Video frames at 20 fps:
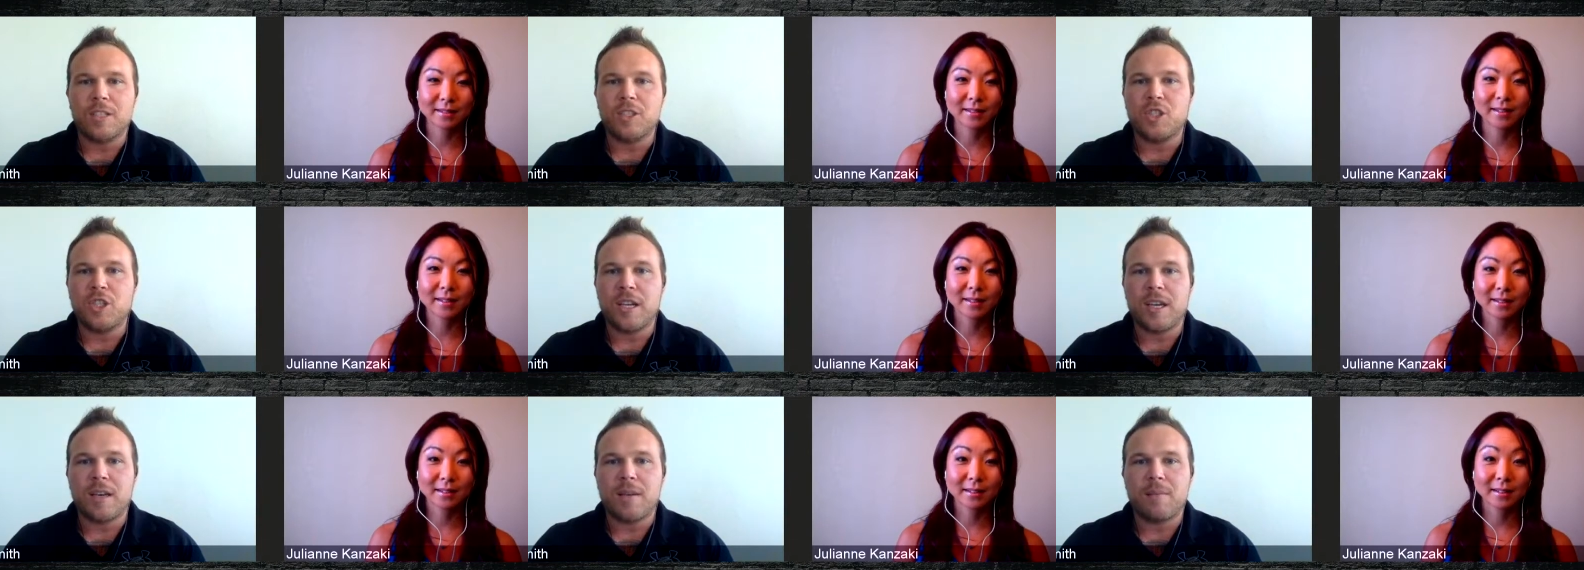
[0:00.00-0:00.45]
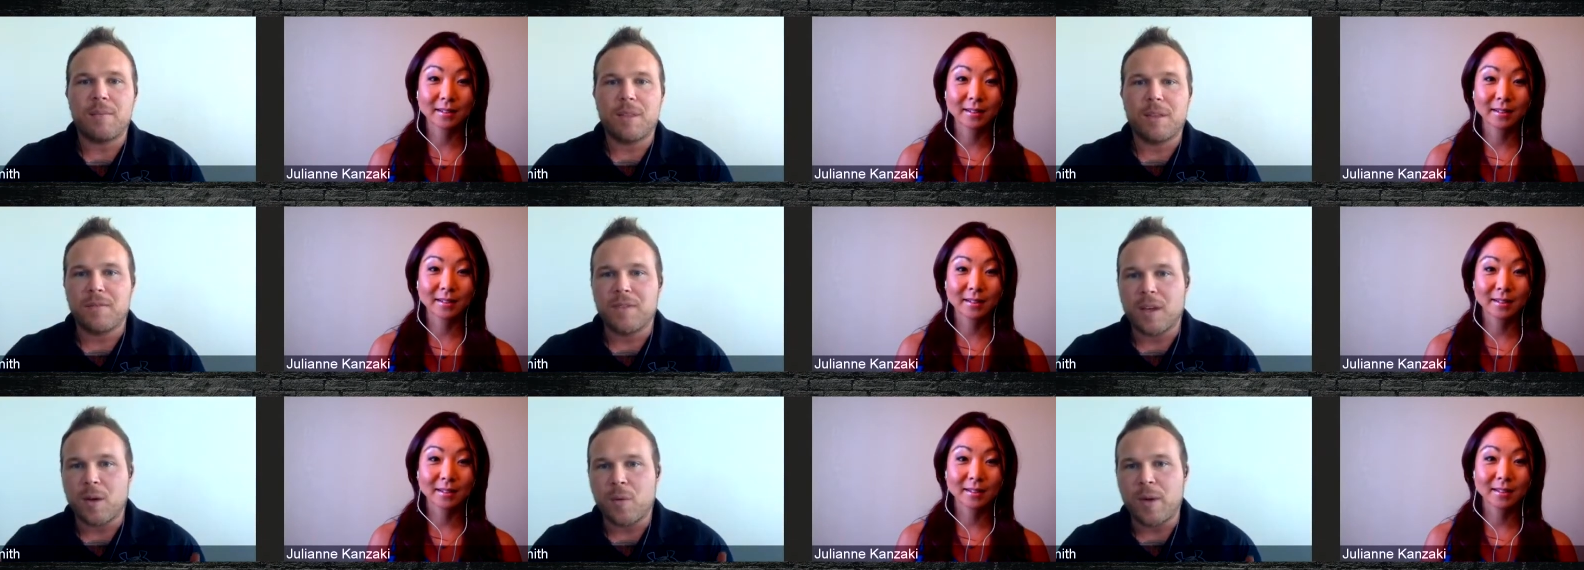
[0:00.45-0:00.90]
Speaker 1: gym
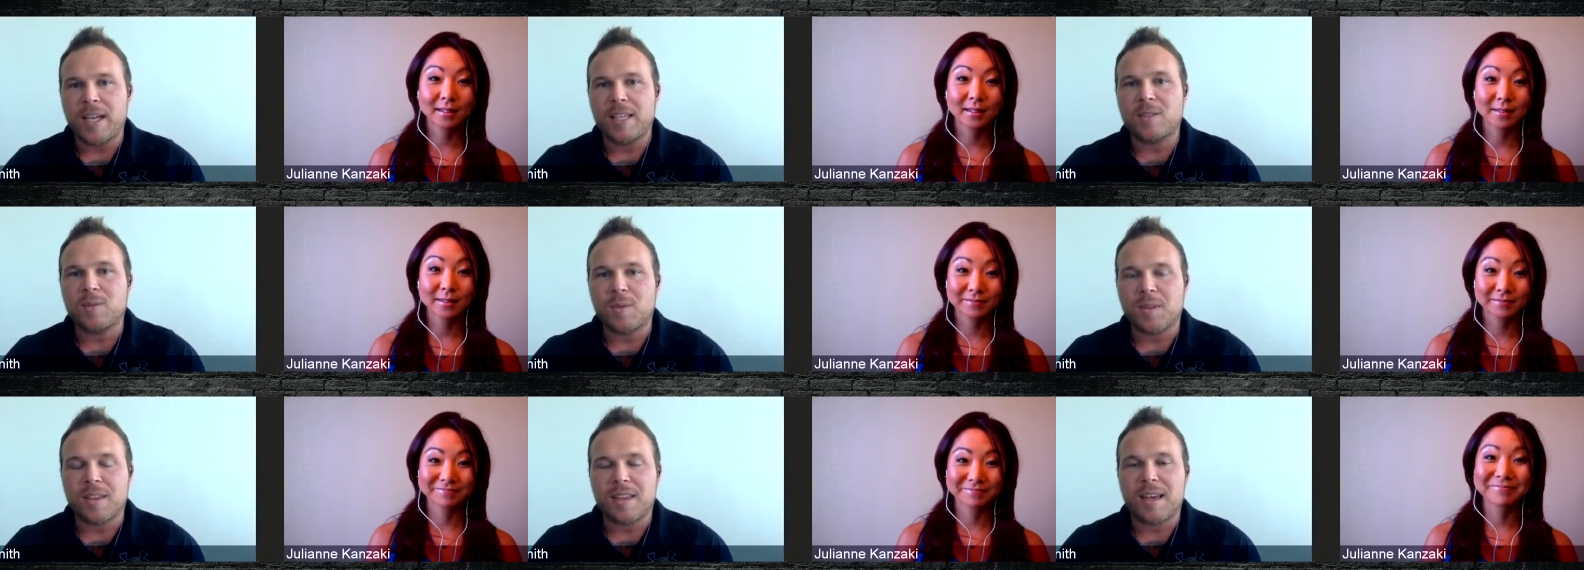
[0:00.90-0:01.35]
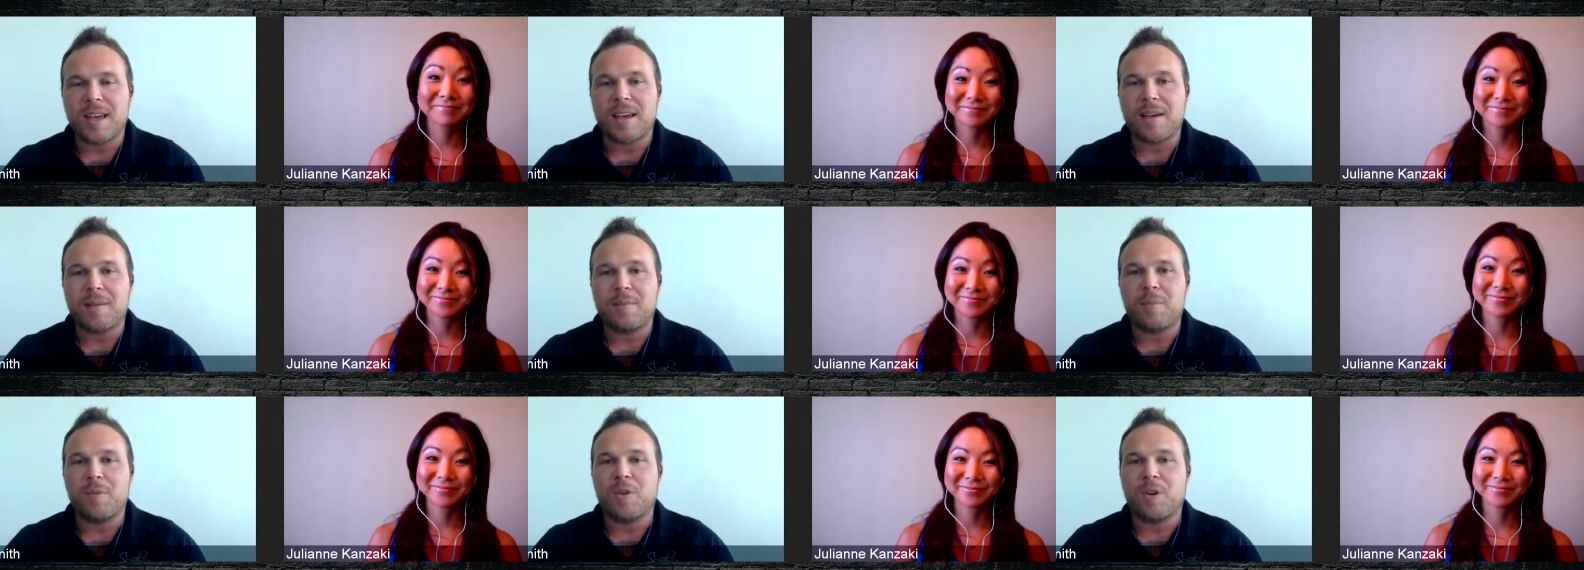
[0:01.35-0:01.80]
lifting weights with
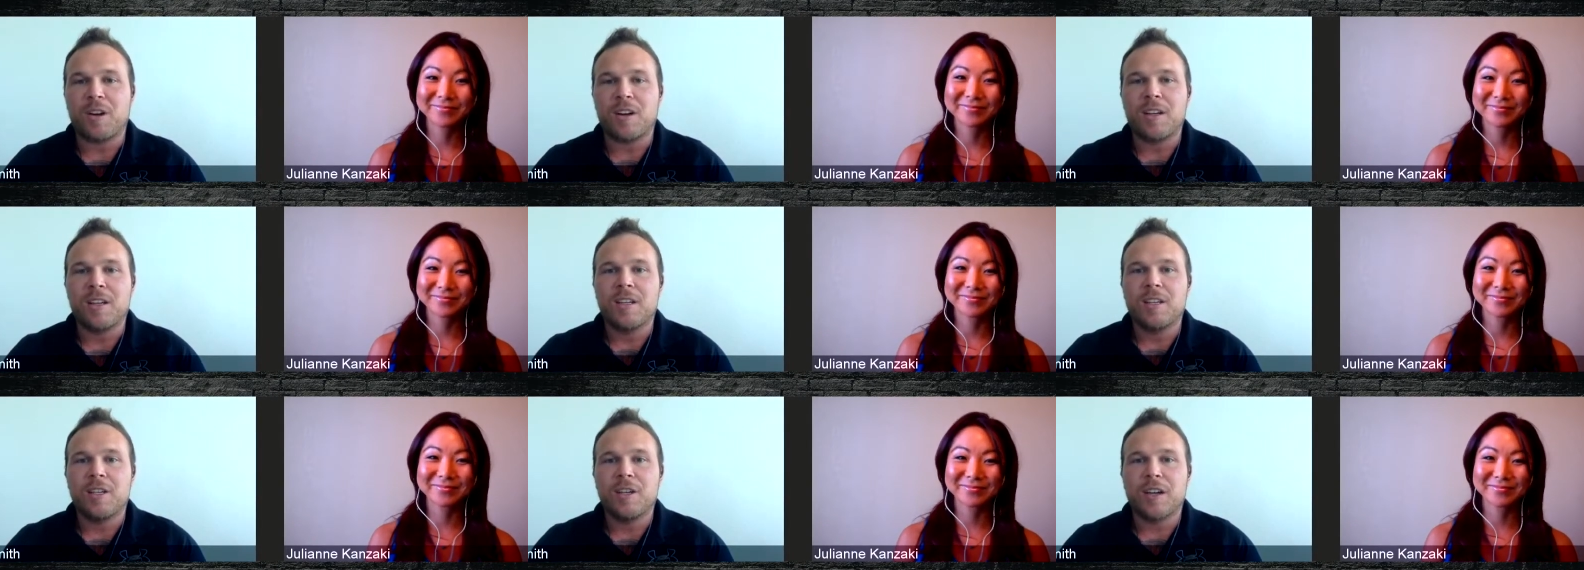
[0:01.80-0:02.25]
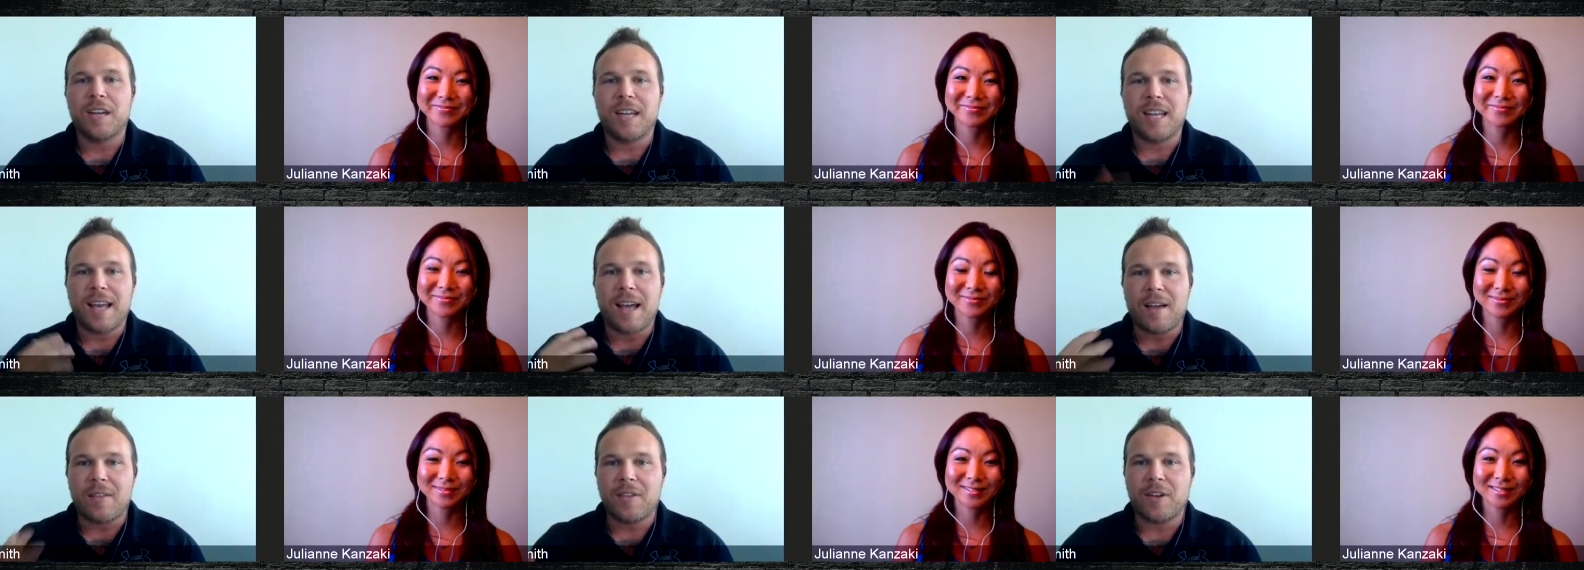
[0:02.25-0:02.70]
them, or mm-hmm. you're
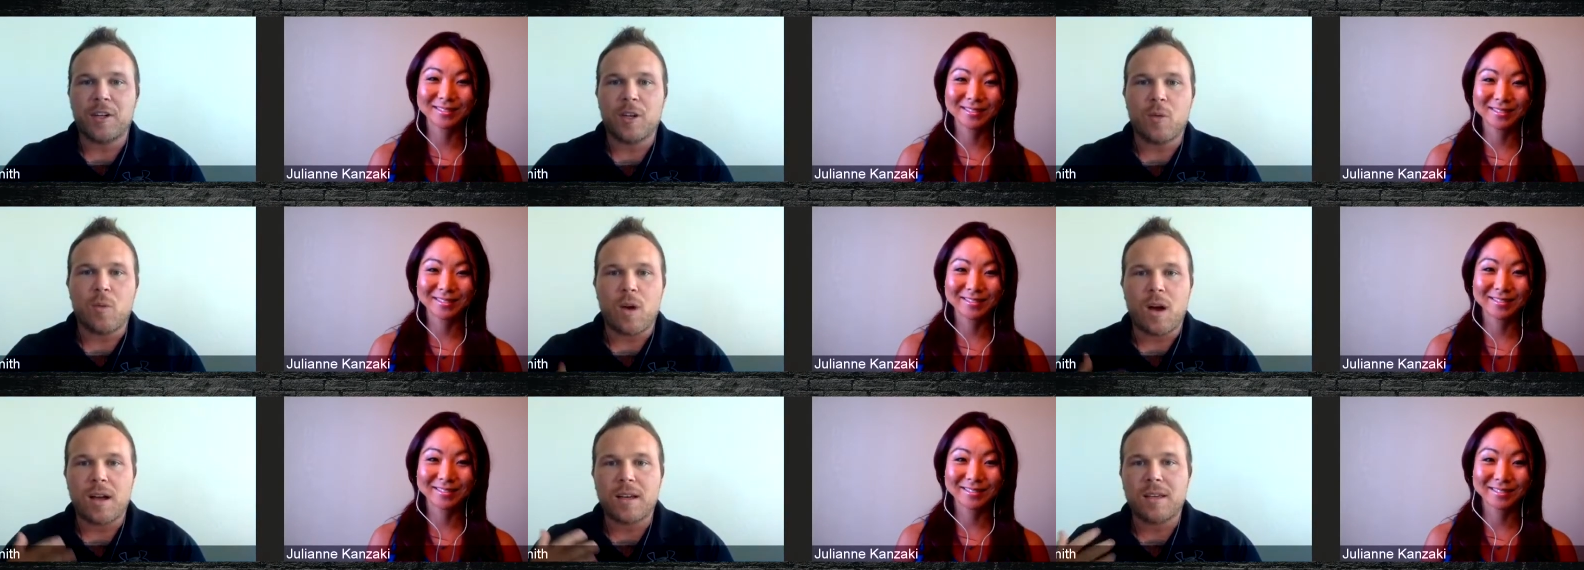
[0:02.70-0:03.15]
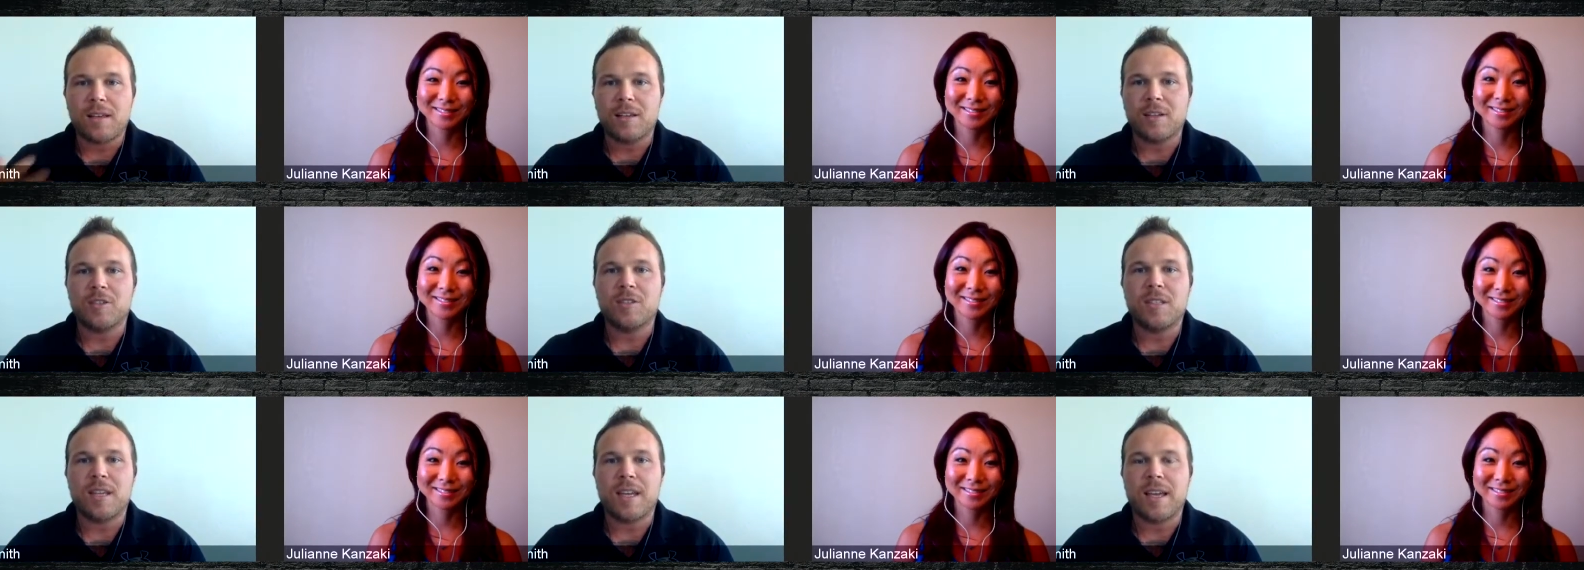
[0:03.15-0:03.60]
getting out there, you're walking,
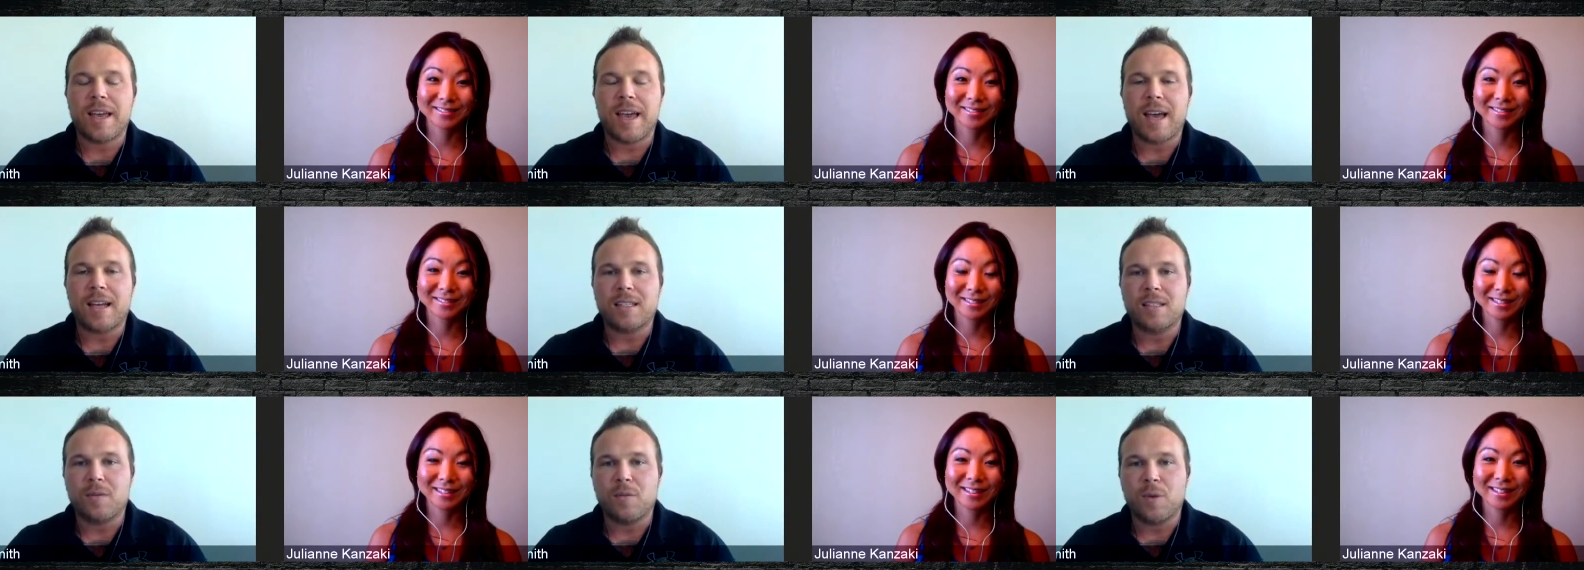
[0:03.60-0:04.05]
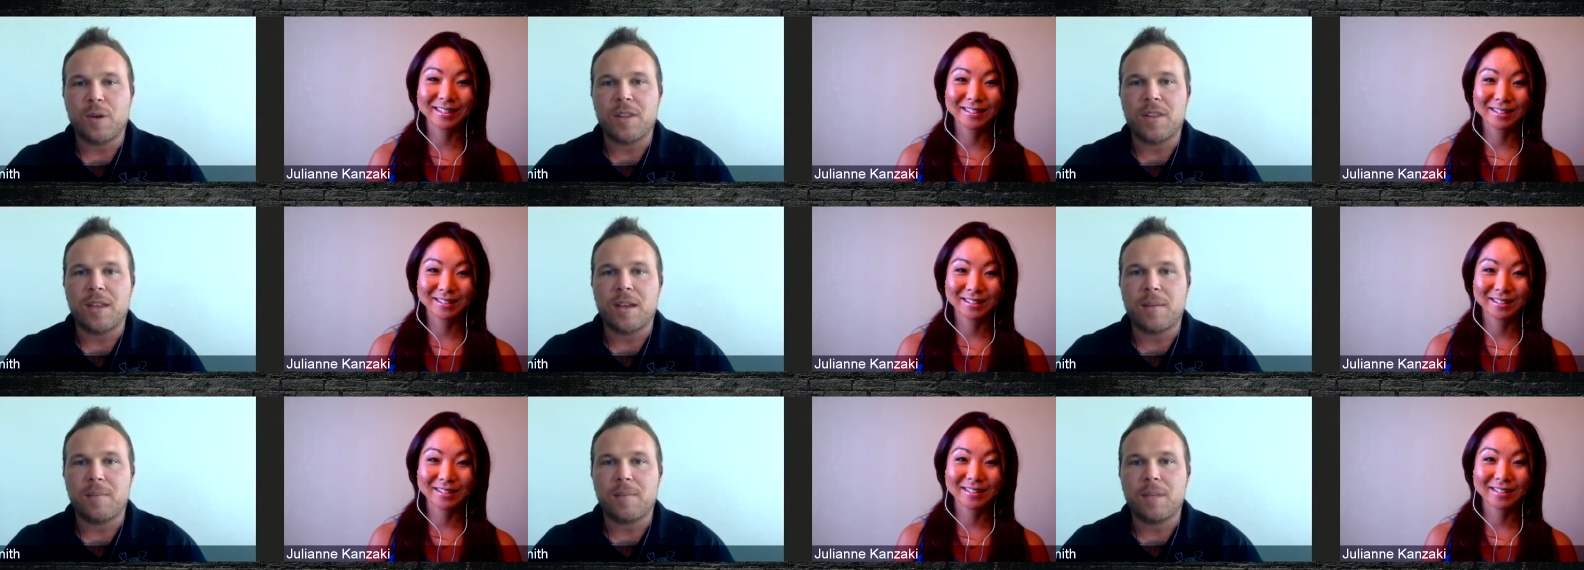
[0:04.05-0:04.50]
you're staying active with
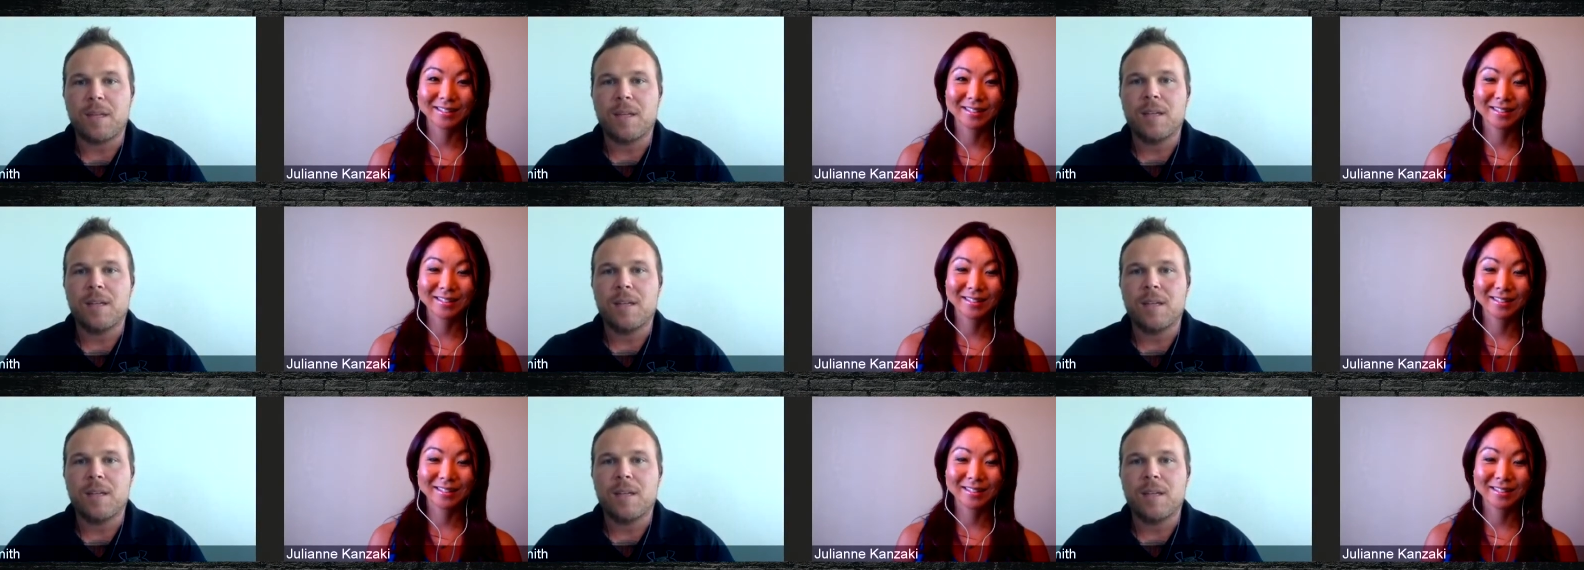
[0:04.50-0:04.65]
them.